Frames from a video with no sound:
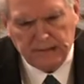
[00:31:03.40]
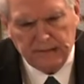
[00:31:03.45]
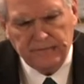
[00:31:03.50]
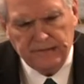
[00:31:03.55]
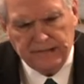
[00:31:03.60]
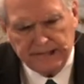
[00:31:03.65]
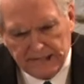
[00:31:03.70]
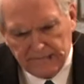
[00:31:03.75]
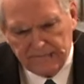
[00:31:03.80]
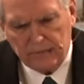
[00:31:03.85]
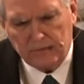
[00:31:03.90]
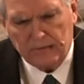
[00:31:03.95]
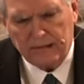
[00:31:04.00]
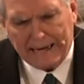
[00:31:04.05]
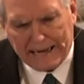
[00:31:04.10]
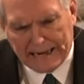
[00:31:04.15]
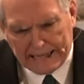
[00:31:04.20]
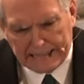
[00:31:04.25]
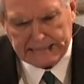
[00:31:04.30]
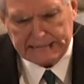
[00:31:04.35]
of evil
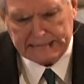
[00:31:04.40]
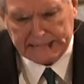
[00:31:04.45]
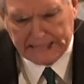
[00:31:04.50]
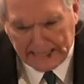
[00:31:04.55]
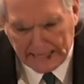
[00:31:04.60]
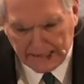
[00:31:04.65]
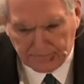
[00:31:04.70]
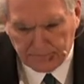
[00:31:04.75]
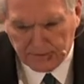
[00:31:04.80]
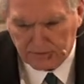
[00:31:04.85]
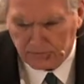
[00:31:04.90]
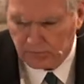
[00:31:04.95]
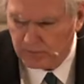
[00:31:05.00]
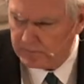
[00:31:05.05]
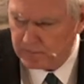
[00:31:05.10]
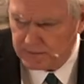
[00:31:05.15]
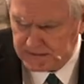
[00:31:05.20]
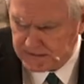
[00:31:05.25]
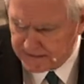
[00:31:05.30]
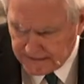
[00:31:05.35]
has to happen. We've
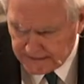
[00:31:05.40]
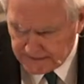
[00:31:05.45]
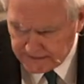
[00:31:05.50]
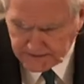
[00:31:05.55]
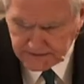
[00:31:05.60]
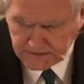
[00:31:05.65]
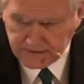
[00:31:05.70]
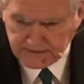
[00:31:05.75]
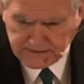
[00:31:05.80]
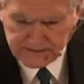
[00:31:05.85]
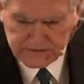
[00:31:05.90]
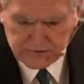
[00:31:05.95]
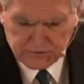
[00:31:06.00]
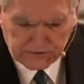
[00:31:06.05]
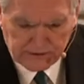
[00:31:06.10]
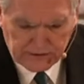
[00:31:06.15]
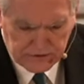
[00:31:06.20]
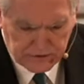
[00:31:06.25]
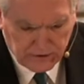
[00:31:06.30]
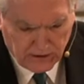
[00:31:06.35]
been seeing this in these
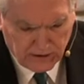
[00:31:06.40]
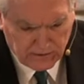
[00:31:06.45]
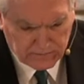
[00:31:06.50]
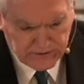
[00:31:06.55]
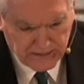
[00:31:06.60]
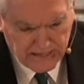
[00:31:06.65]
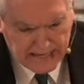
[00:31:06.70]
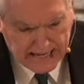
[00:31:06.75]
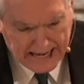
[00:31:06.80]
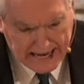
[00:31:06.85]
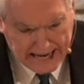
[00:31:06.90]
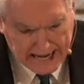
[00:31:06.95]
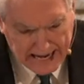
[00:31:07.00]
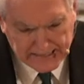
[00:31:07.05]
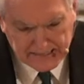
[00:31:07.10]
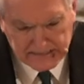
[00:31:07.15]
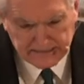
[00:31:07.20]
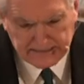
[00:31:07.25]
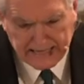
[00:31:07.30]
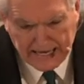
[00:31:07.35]
early Psalms,
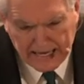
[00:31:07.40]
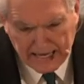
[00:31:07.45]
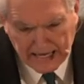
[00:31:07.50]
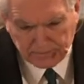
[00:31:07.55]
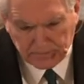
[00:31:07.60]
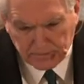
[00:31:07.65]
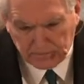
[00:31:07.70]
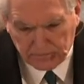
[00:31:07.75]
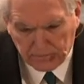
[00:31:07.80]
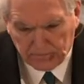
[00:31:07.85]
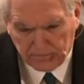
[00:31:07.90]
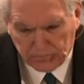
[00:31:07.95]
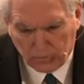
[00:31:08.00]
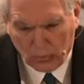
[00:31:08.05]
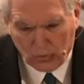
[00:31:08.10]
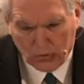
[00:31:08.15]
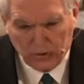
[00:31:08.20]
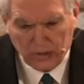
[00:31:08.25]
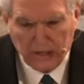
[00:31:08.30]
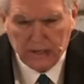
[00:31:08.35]
has to happen
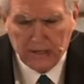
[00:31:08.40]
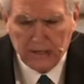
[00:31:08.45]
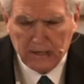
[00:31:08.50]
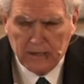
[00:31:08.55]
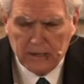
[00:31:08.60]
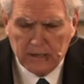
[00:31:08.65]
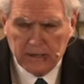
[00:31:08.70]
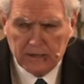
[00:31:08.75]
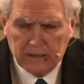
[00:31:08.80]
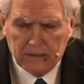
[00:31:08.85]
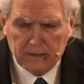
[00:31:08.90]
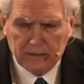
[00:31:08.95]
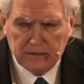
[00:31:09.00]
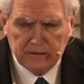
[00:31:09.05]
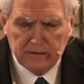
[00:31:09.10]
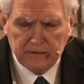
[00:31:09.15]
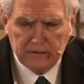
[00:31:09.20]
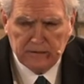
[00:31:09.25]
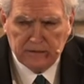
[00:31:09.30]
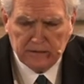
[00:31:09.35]
before
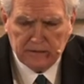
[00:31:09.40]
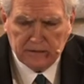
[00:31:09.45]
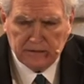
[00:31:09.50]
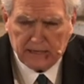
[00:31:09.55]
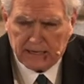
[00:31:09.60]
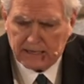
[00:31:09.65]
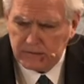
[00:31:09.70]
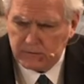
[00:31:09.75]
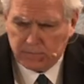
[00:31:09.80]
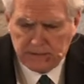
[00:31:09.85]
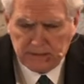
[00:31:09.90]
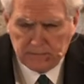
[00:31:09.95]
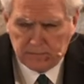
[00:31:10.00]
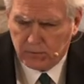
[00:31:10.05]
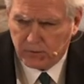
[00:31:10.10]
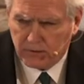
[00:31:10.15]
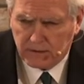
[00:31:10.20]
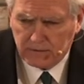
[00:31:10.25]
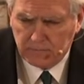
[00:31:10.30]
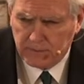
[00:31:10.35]
God's
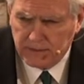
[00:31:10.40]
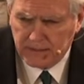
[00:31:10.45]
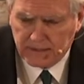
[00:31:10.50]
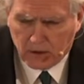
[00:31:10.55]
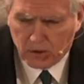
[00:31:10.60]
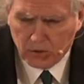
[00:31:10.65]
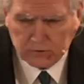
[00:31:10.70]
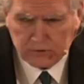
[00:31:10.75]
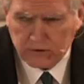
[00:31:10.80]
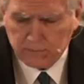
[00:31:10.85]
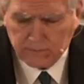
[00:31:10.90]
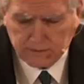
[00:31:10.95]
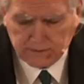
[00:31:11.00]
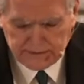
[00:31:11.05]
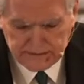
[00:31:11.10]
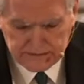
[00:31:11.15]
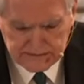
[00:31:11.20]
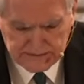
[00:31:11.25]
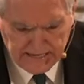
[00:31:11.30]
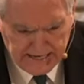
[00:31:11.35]
people can be
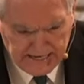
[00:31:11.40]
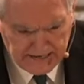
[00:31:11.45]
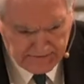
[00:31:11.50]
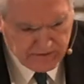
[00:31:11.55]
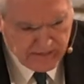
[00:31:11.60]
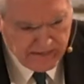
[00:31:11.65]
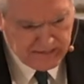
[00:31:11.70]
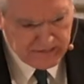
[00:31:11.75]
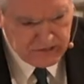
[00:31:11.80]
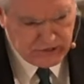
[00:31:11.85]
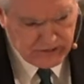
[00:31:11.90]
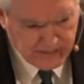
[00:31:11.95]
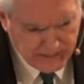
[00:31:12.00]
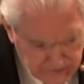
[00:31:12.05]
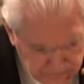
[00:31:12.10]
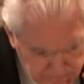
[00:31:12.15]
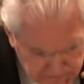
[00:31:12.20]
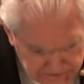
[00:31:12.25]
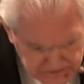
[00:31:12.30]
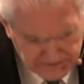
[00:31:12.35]
ultimately saved.
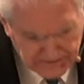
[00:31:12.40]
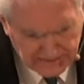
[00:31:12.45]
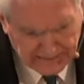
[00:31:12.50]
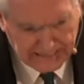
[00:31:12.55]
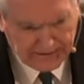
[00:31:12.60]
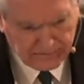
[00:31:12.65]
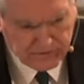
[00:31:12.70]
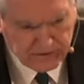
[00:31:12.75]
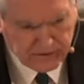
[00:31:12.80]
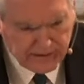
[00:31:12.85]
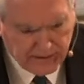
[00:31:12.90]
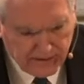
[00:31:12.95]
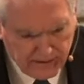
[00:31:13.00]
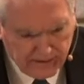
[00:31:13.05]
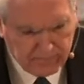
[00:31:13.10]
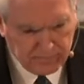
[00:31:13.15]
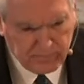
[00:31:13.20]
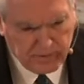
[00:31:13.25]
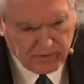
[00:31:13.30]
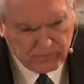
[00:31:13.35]
Judgment's going to have to
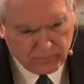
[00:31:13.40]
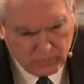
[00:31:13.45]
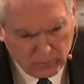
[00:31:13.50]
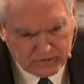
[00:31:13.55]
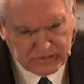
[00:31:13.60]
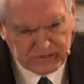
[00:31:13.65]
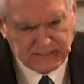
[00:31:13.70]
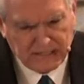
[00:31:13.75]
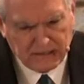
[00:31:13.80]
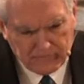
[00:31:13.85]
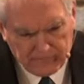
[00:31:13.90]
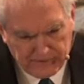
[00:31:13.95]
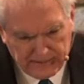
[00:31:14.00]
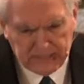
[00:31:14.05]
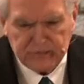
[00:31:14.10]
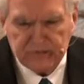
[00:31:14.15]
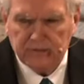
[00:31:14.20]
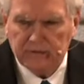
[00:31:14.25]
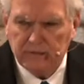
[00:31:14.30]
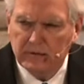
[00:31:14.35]
come before
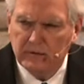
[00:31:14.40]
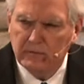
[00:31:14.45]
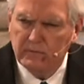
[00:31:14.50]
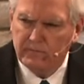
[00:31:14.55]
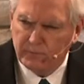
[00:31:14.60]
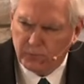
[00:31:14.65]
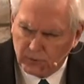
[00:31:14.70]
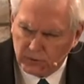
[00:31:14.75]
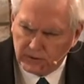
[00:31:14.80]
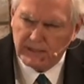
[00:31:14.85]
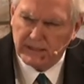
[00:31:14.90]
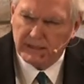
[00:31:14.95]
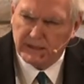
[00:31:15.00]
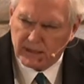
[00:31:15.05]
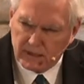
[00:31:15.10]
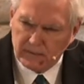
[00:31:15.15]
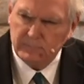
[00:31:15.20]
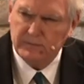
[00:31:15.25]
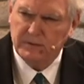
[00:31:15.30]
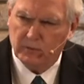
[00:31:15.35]
salvation can fully
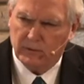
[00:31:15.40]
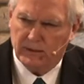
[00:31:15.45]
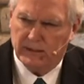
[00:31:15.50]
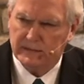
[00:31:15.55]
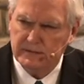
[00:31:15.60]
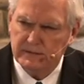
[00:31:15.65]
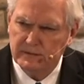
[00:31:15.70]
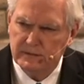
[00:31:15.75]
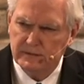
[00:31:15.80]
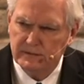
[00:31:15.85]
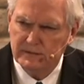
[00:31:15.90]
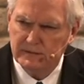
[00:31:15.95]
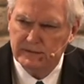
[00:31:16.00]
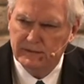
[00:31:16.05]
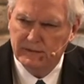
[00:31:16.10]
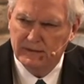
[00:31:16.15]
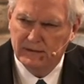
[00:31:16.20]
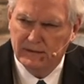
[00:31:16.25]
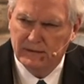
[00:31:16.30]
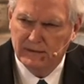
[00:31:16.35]
come to us.
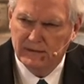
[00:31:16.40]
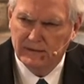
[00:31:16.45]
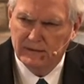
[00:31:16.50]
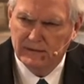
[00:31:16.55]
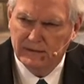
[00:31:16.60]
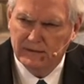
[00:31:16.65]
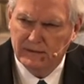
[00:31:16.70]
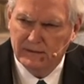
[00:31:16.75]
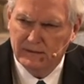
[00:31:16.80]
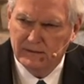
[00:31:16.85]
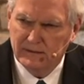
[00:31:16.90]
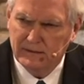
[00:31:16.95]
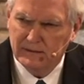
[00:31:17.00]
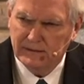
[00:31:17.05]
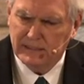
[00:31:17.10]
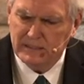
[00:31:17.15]
The